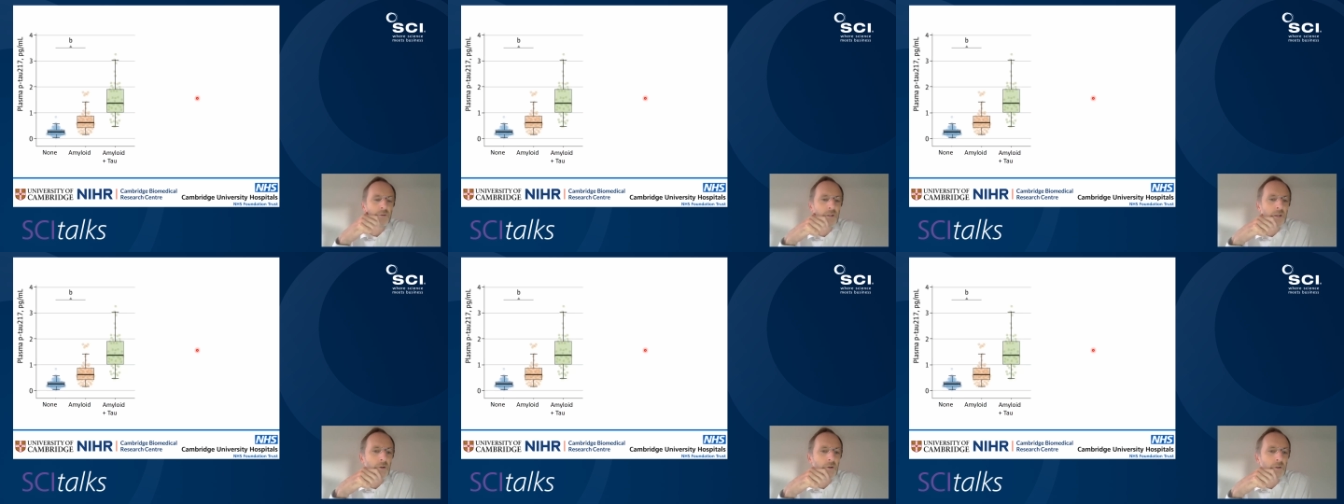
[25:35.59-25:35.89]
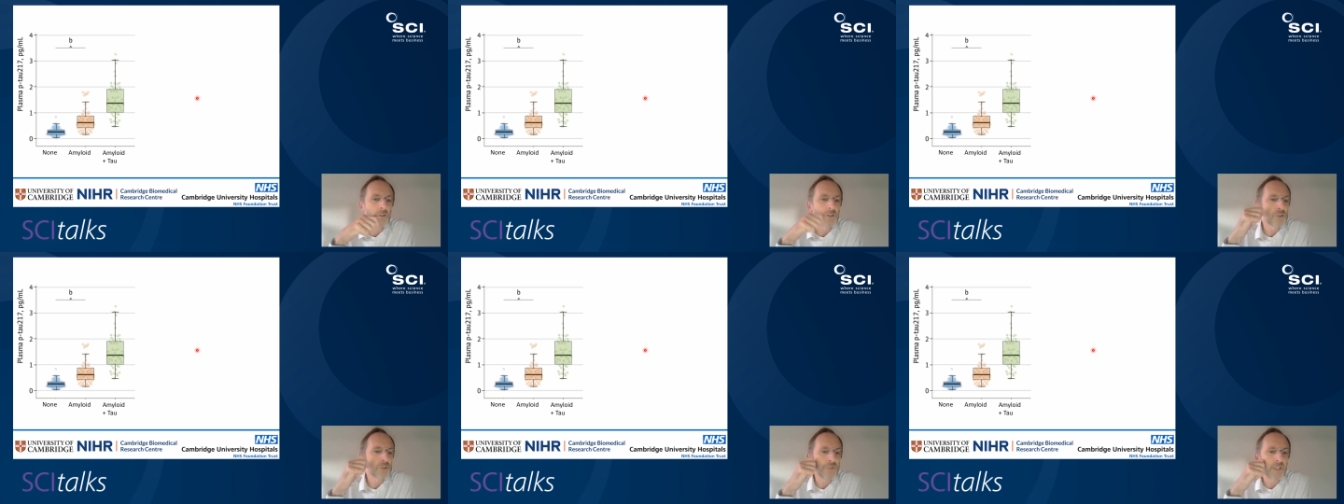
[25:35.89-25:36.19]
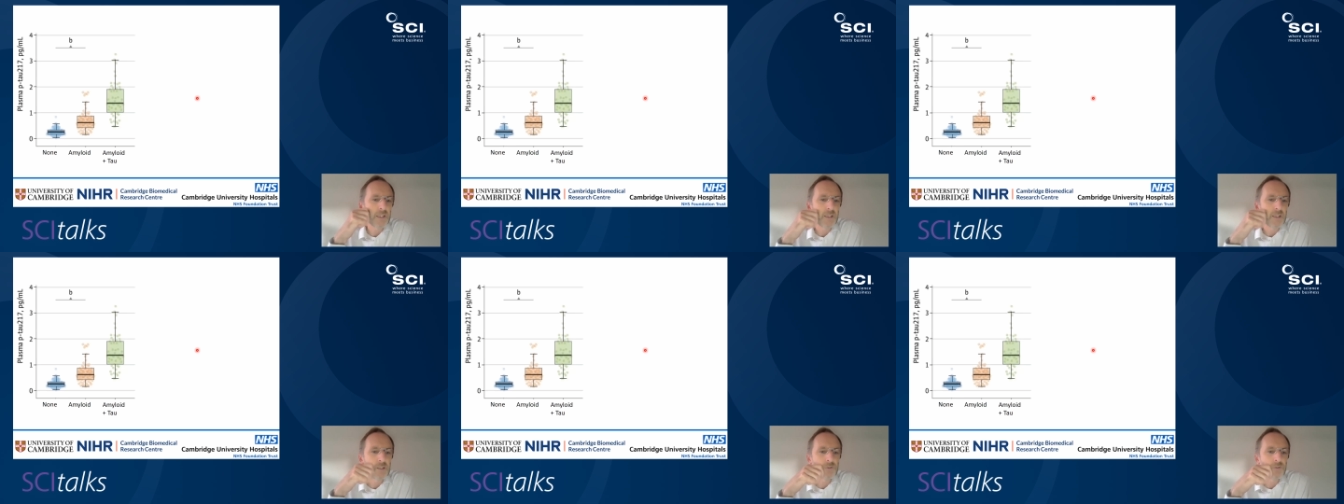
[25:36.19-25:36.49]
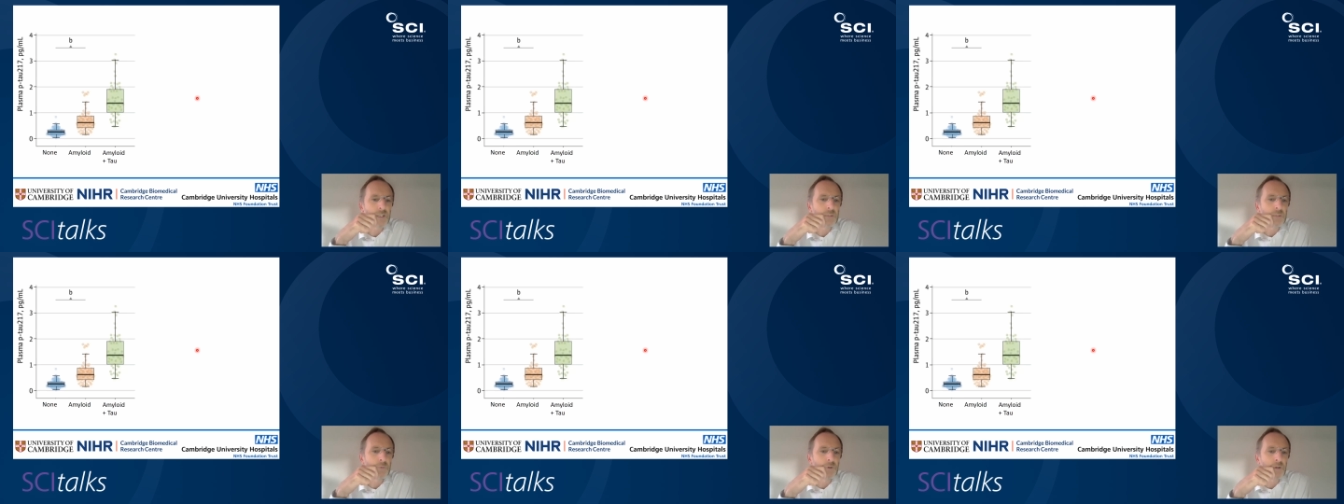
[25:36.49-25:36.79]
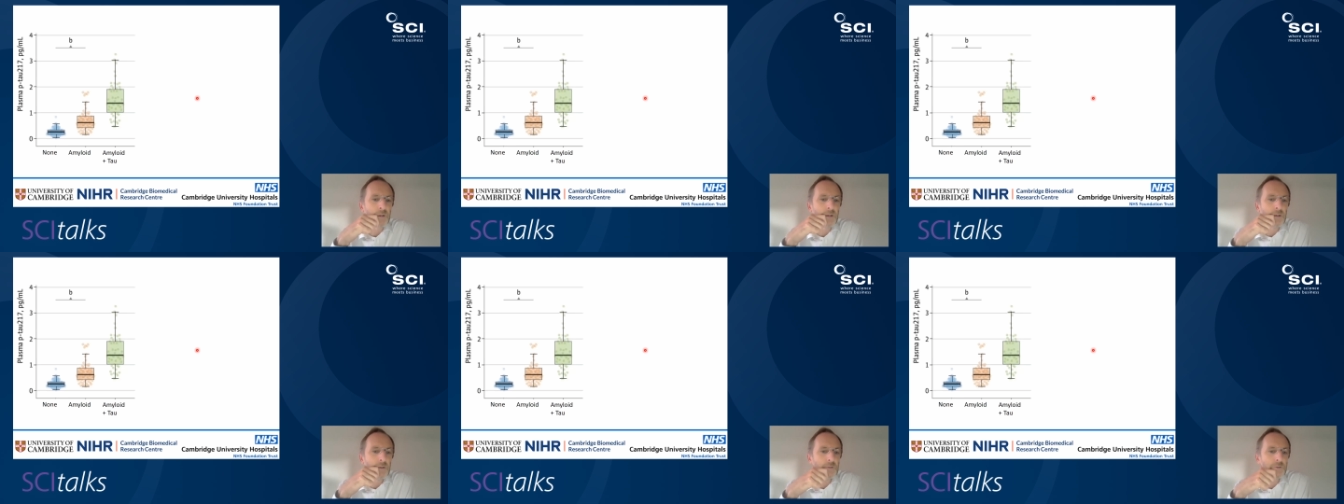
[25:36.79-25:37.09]
the long stringy
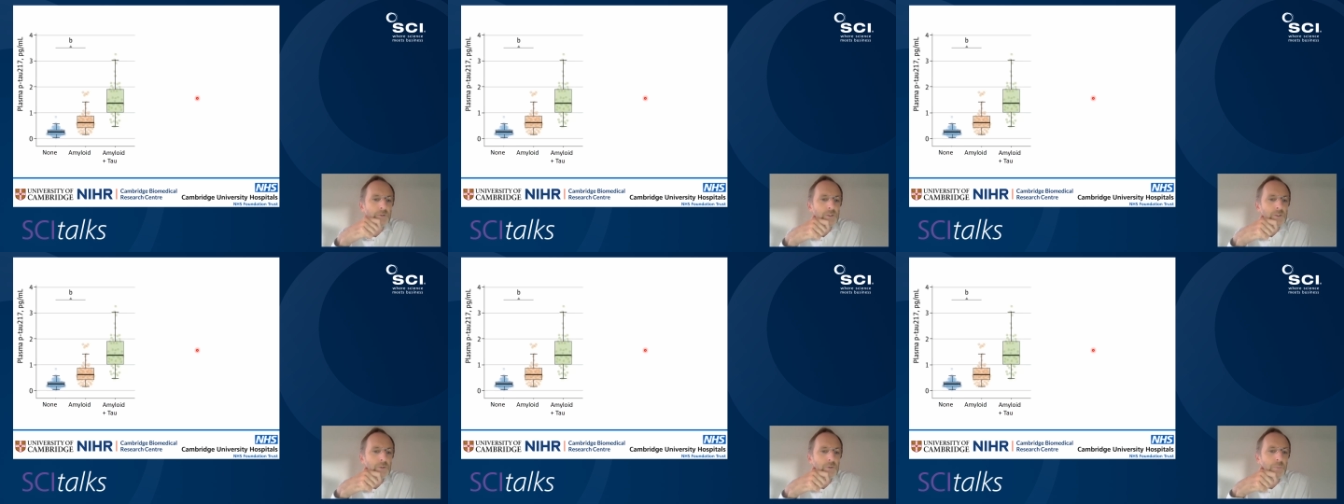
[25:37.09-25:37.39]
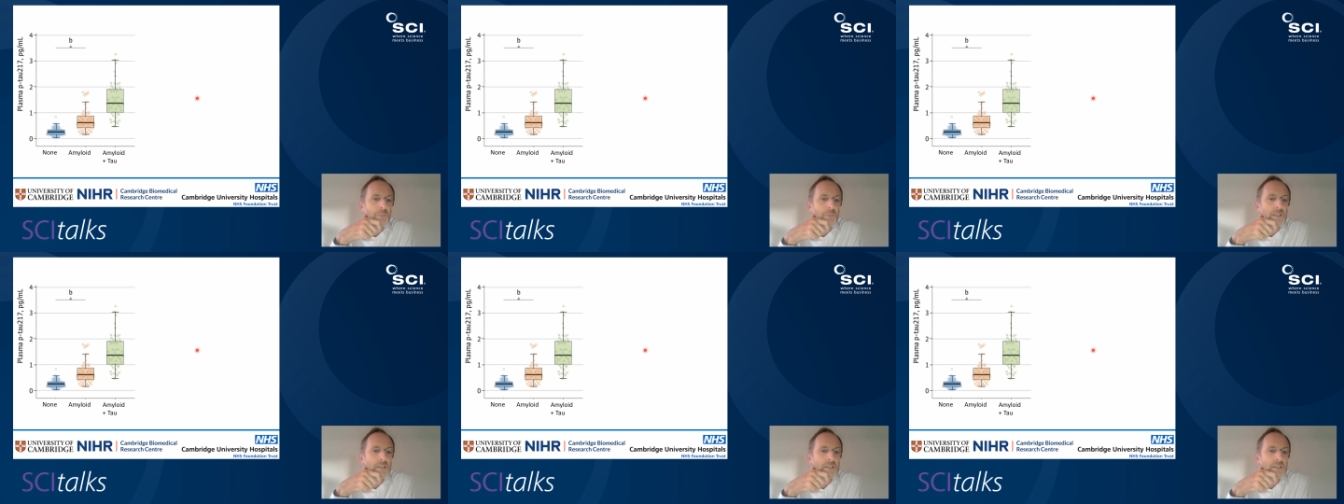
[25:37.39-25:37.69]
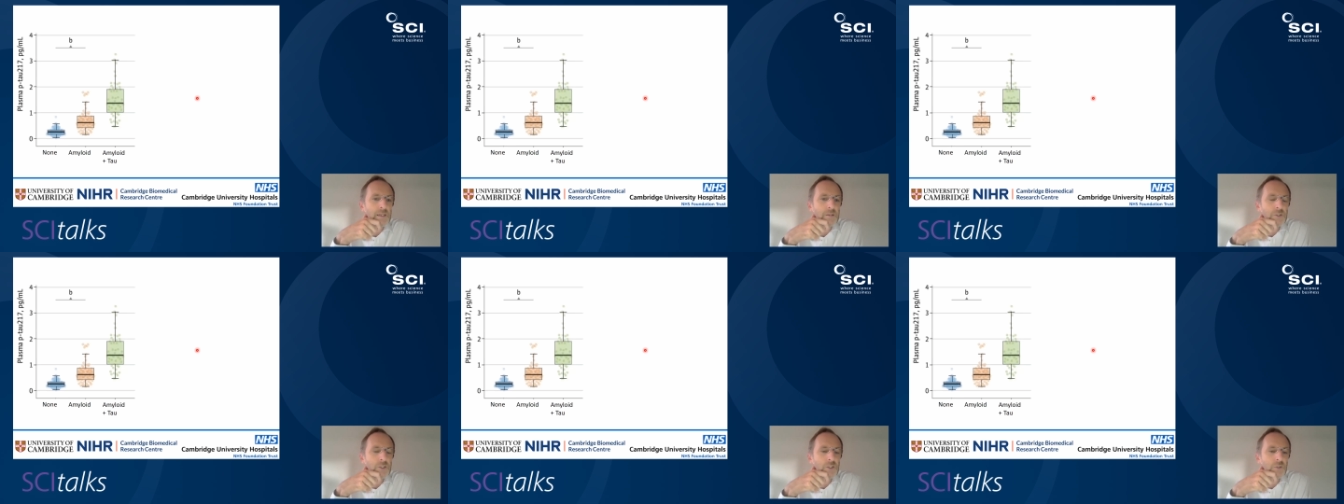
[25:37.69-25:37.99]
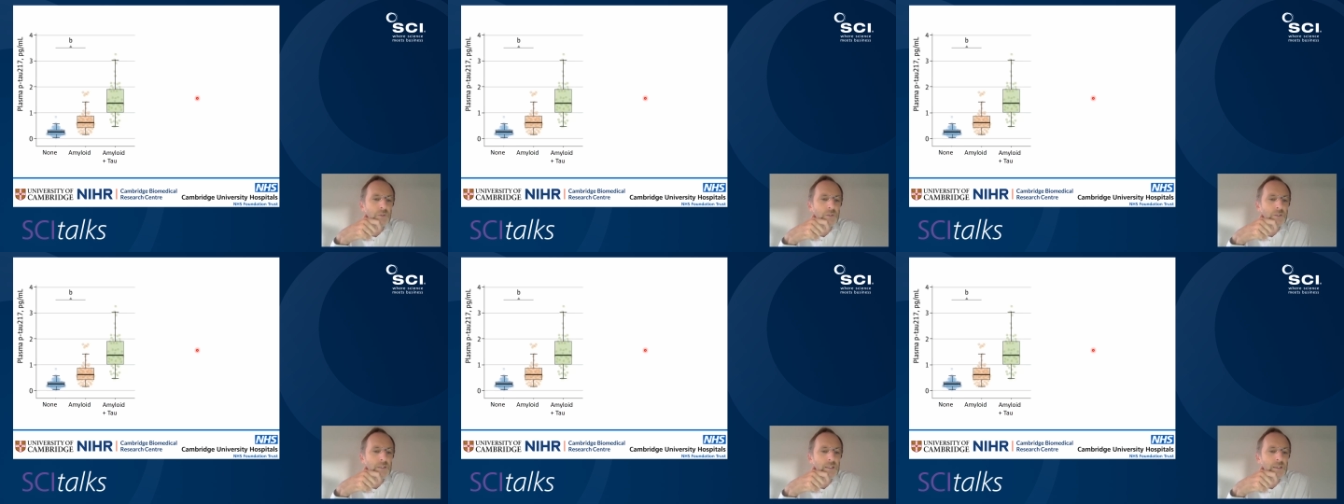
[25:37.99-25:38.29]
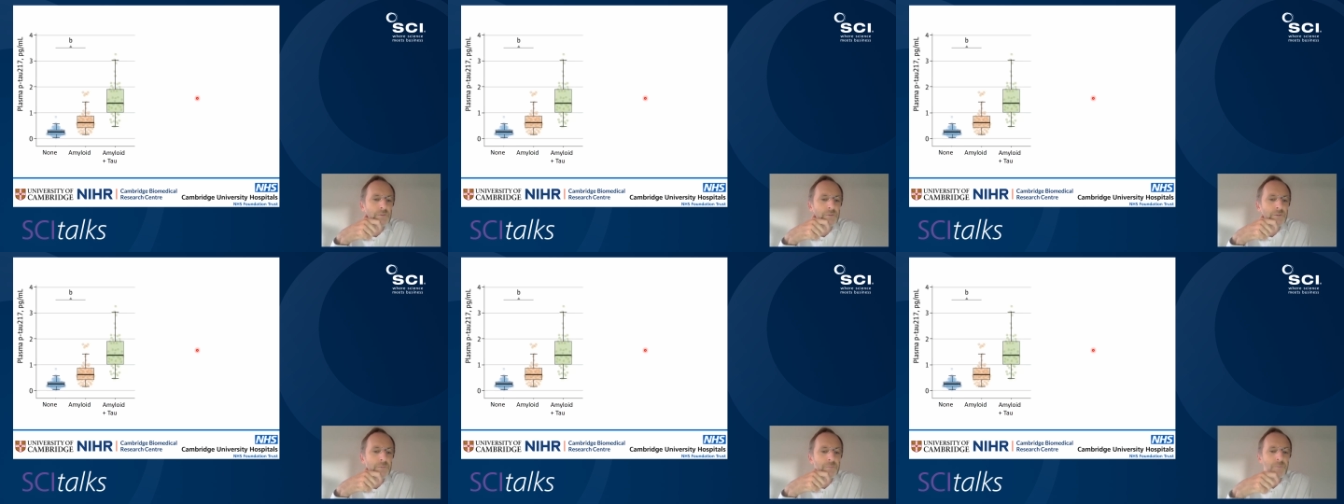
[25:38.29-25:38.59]
molecules. It's called
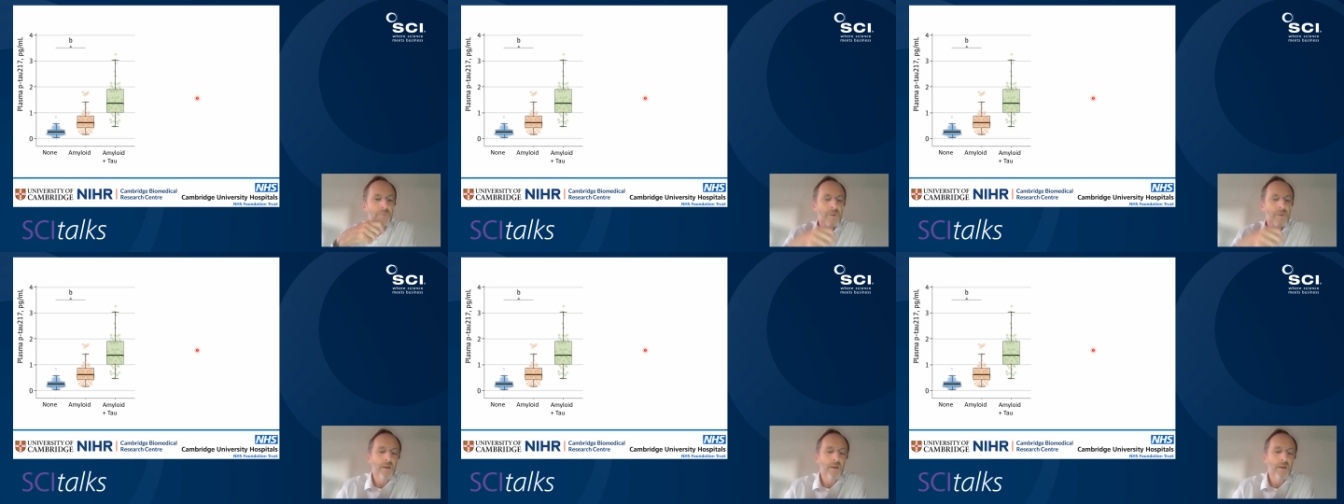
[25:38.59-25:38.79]
p-tau217.